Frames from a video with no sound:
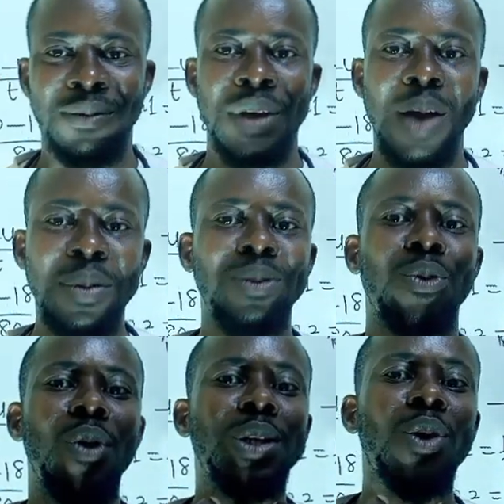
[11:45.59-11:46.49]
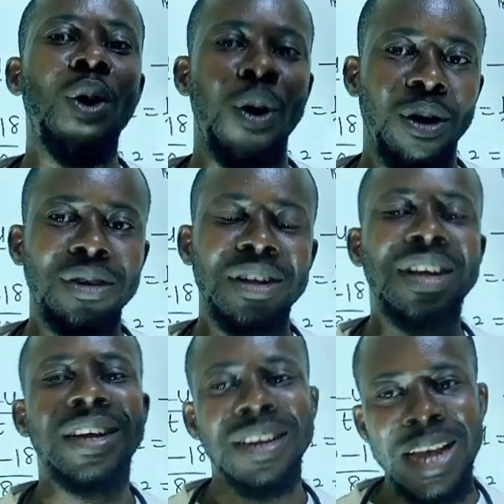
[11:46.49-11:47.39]
If you happen to watch
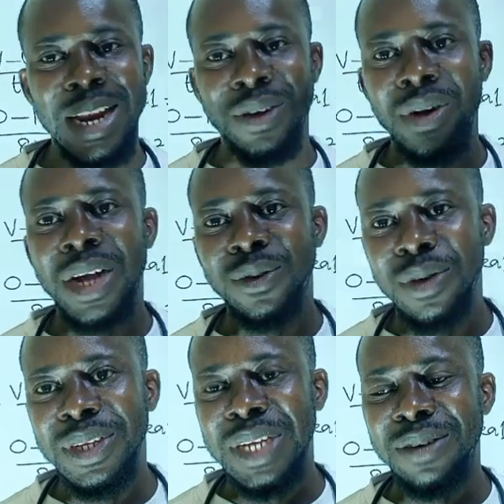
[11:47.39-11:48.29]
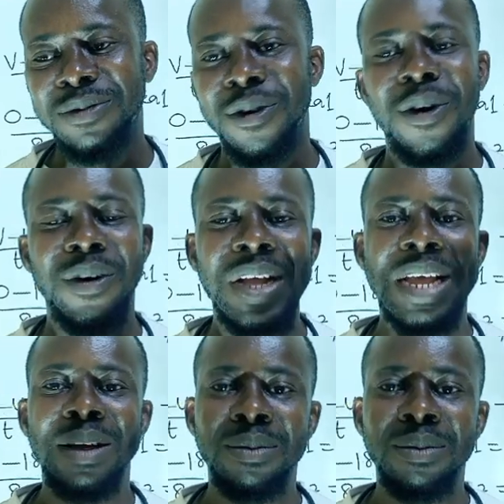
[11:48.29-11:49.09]
all, then congratulations for